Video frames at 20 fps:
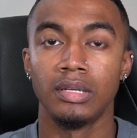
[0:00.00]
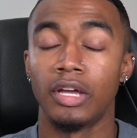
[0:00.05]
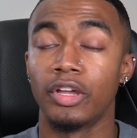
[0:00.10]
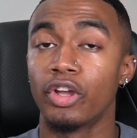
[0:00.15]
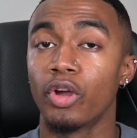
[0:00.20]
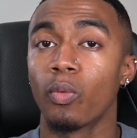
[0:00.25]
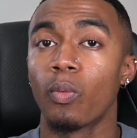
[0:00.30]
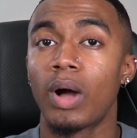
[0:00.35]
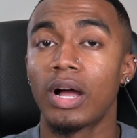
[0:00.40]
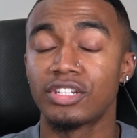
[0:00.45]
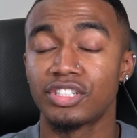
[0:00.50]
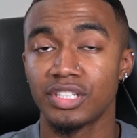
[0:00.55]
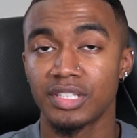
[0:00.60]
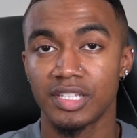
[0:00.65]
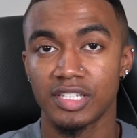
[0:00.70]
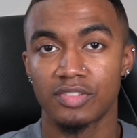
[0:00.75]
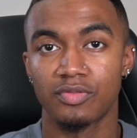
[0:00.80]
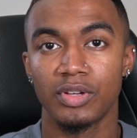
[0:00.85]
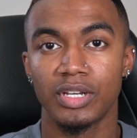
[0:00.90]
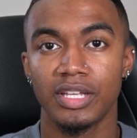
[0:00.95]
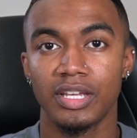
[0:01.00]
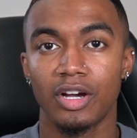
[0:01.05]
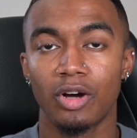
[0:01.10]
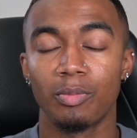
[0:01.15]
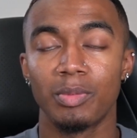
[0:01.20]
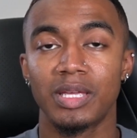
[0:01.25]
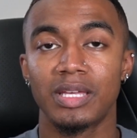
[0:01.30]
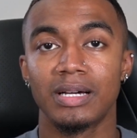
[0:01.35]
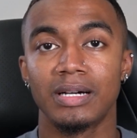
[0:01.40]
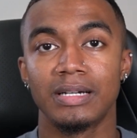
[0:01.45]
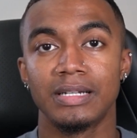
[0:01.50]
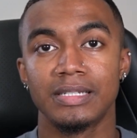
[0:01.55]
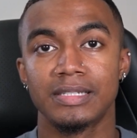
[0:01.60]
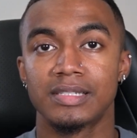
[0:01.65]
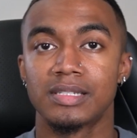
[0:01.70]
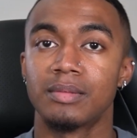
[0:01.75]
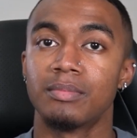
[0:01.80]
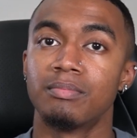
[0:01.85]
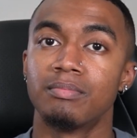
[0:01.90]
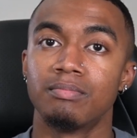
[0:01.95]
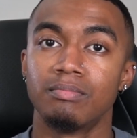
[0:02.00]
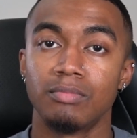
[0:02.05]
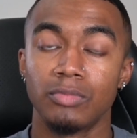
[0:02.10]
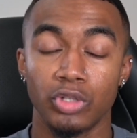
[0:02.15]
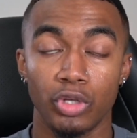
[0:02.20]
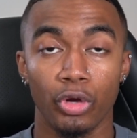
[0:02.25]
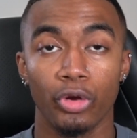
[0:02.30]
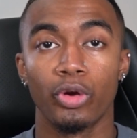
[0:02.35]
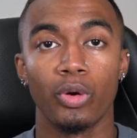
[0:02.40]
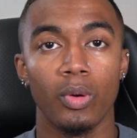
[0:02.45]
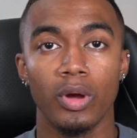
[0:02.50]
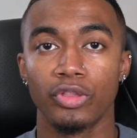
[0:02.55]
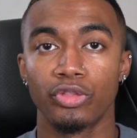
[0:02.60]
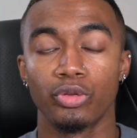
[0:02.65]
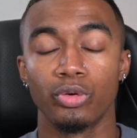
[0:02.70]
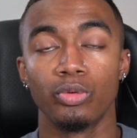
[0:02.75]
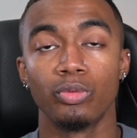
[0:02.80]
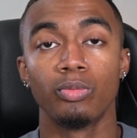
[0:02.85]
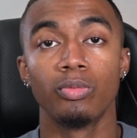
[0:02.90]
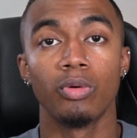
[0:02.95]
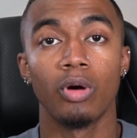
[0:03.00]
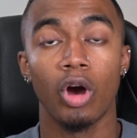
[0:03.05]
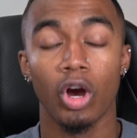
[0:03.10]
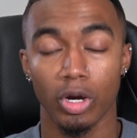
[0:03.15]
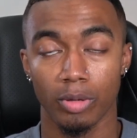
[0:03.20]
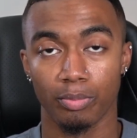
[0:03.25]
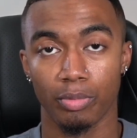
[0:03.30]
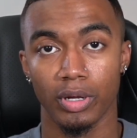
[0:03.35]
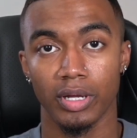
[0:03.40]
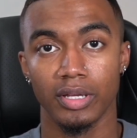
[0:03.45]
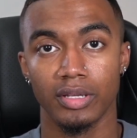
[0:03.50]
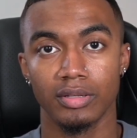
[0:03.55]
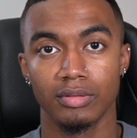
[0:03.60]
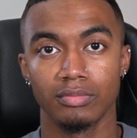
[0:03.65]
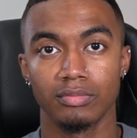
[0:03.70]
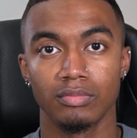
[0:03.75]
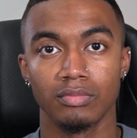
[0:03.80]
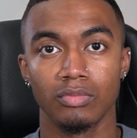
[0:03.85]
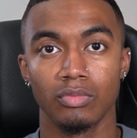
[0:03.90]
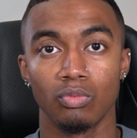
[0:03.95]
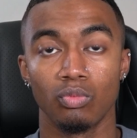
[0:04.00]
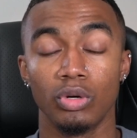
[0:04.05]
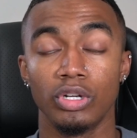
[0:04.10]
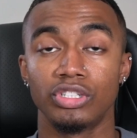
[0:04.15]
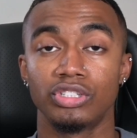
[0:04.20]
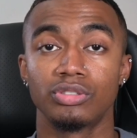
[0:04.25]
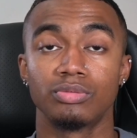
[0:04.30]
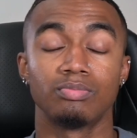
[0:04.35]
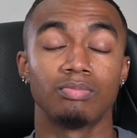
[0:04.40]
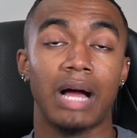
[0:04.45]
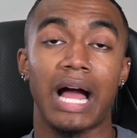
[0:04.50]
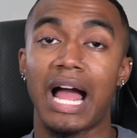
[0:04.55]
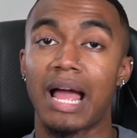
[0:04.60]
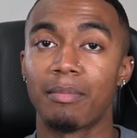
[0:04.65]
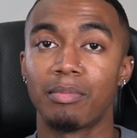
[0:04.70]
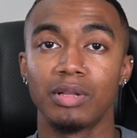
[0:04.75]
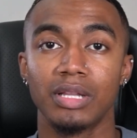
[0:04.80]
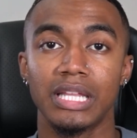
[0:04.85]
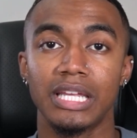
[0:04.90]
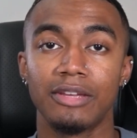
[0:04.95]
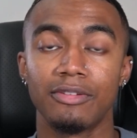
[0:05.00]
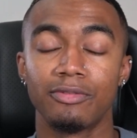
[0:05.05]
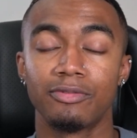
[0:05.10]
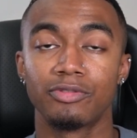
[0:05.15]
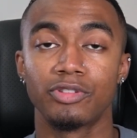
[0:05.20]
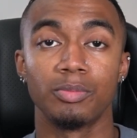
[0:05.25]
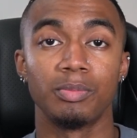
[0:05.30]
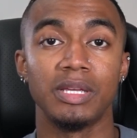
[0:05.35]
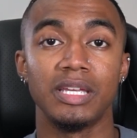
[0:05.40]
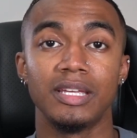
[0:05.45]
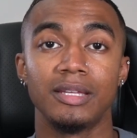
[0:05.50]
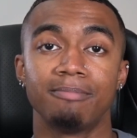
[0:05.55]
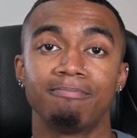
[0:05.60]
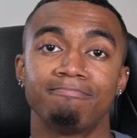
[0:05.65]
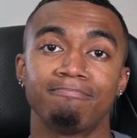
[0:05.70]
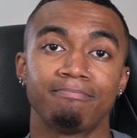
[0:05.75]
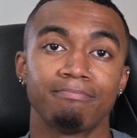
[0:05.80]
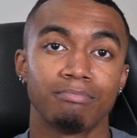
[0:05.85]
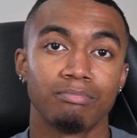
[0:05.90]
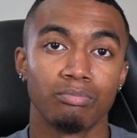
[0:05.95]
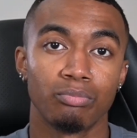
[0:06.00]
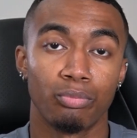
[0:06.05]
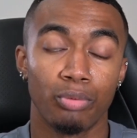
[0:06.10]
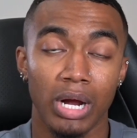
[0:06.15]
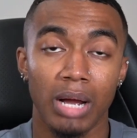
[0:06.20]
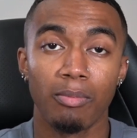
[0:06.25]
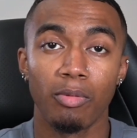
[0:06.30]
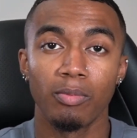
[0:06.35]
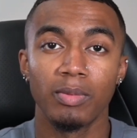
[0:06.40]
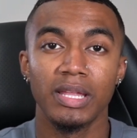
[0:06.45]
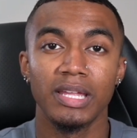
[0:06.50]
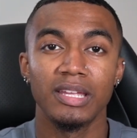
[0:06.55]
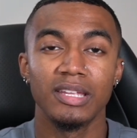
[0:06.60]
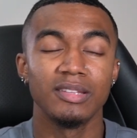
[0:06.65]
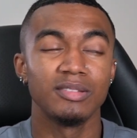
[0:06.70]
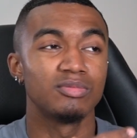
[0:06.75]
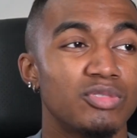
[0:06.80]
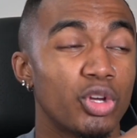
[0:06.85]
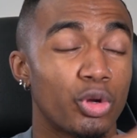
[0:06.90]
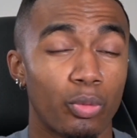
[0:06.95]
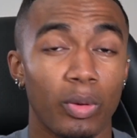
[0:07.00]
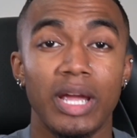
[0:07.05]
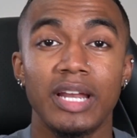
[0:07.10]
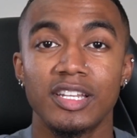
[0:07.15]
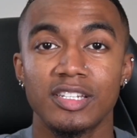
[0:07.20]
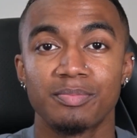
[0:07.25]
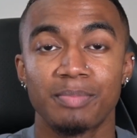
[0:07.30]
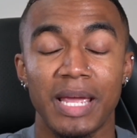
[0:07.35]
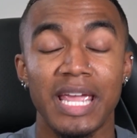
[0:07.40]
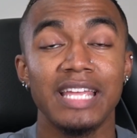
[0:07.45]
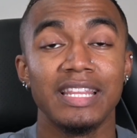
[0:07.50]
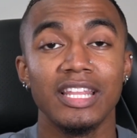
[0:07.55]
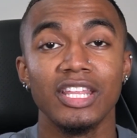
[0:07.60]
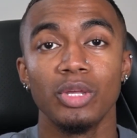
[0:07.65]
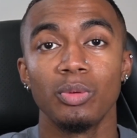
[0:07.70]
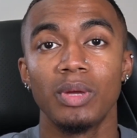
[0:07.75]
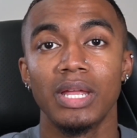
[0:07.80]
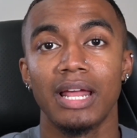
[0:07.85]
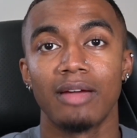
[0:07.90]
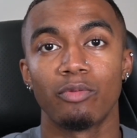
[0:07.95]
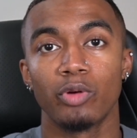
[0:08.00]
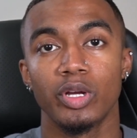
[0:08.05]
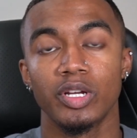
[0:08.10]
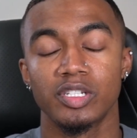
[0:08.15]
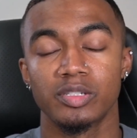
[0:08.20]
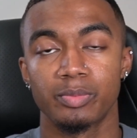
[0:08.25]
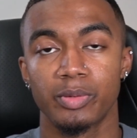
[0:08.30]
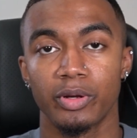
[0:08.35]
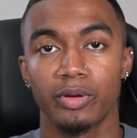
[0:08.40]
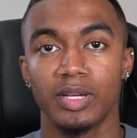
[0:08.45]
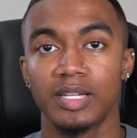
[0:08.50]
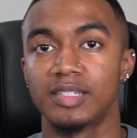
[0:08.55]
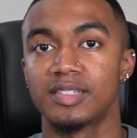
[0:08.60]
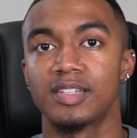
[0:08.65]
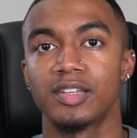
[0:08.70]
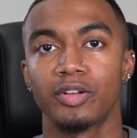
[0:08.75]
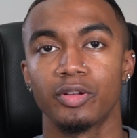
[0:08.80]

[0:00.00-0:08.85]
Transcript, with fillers: Now you're watching this video because you're going through heartbreak, which I believe to be probably the greatest pain that you could ever experience in